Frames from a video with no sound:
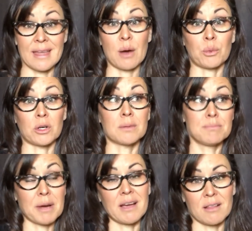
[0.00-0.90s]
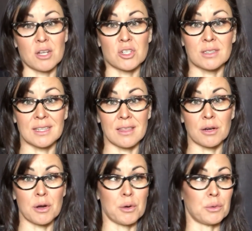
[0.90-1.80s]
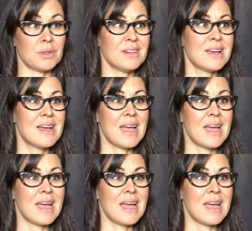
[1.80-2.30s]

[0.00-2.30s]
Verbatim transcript: that were biologically their own,